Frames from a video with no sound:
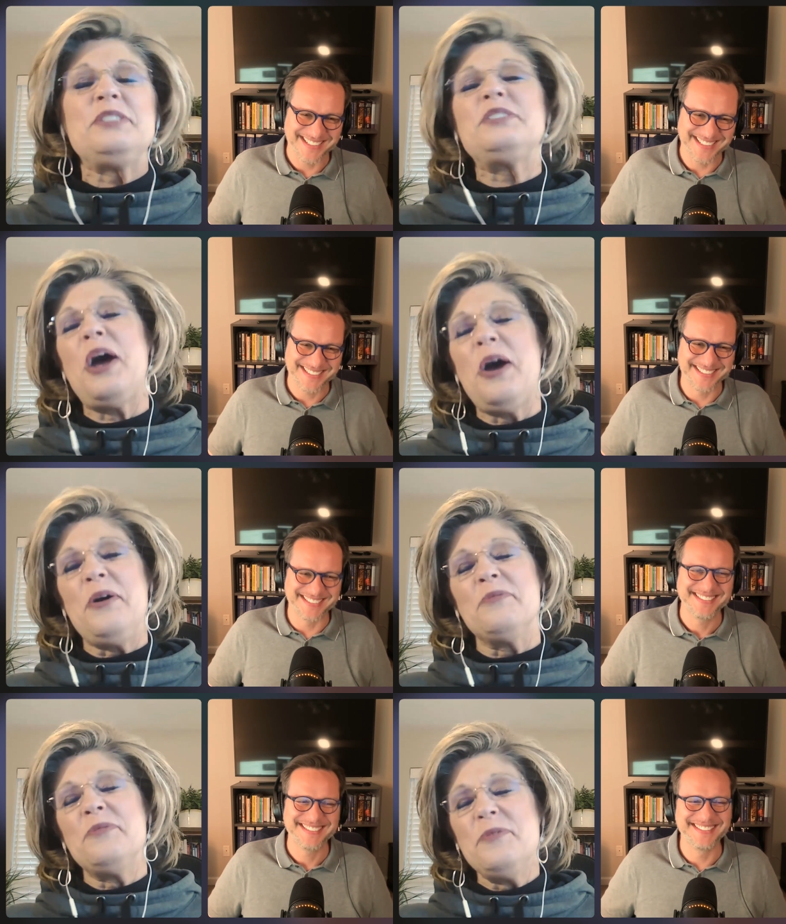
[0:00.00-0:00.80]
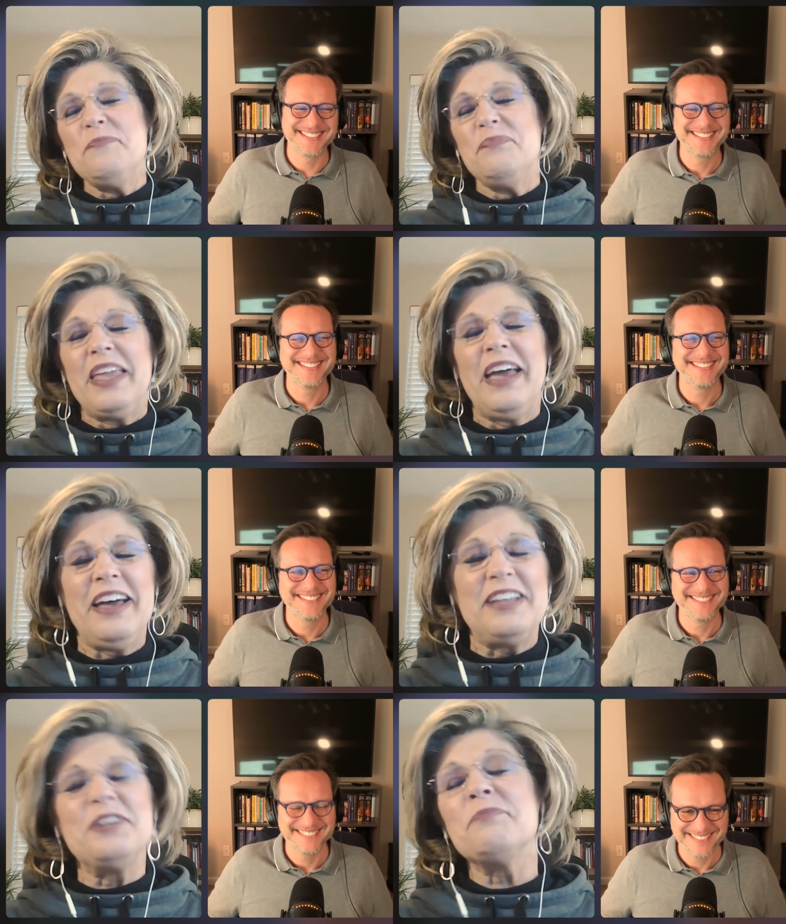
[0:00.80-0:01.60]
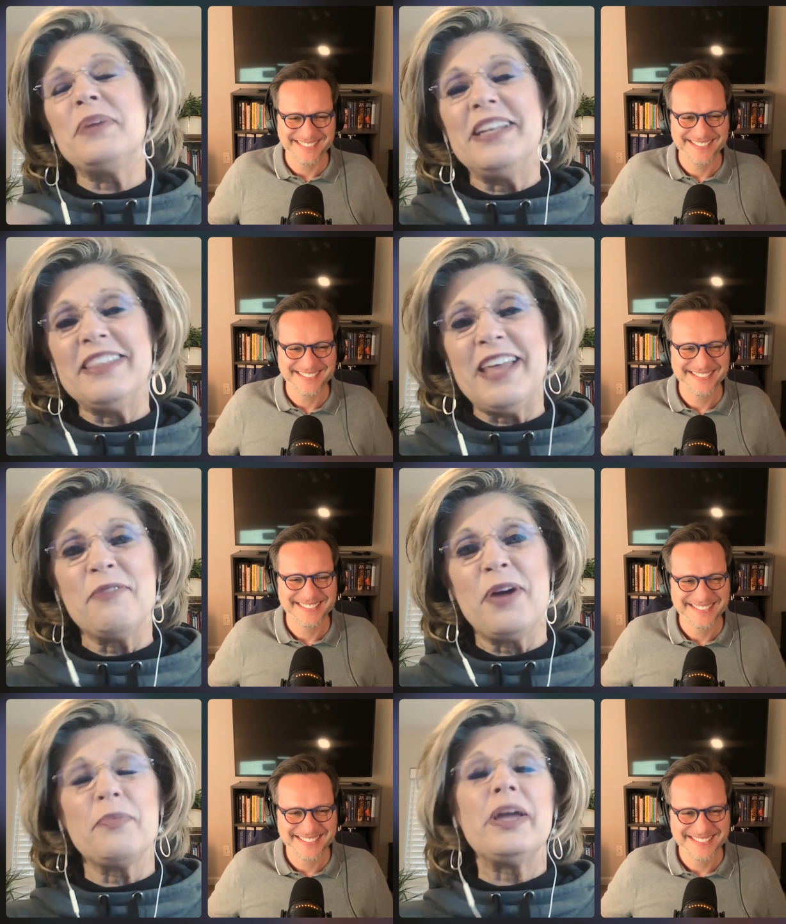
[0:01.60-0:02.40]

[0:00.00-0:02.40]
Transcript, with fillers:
Speaker 1: so I don't mean it that way.